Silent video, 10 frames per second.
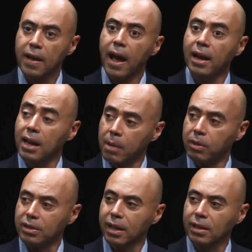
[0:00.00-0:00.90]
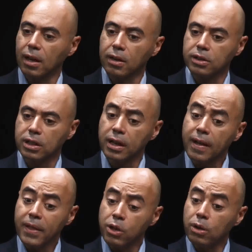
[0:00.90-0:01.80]
and enabling technology
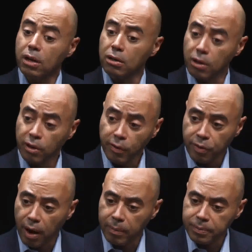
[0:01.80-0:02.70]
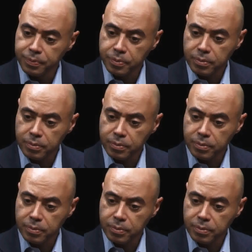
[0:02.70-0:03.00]
that you can learn from.